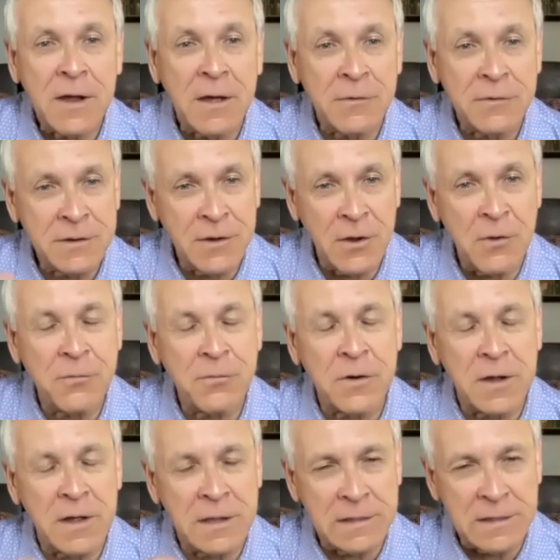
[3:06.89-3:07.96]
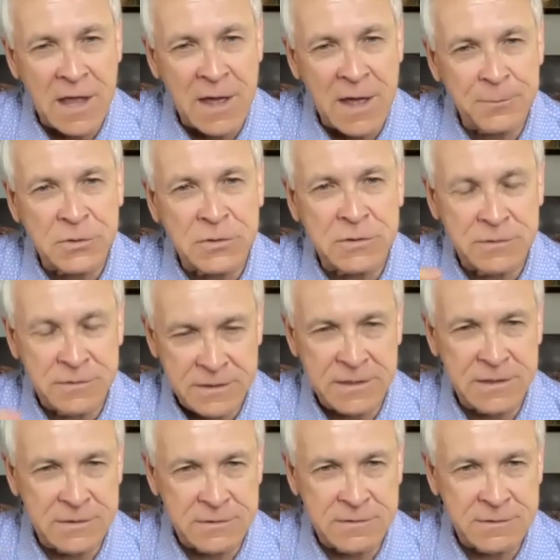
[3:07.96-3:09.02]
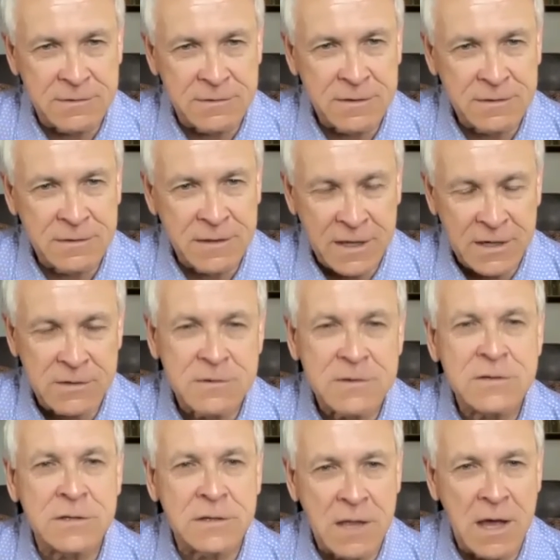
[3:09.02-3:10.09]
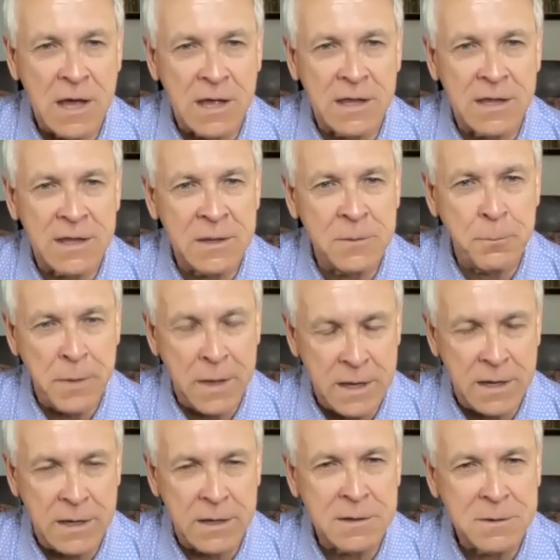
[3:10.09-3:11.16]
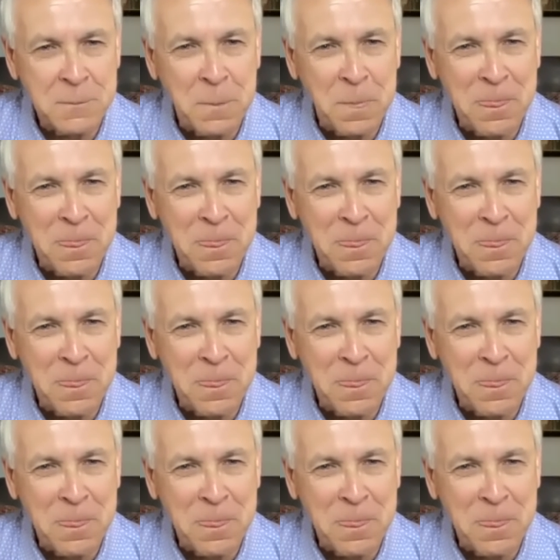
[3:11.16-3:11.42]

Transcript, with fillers: I'll go for a lobster dinner later in July in Maine.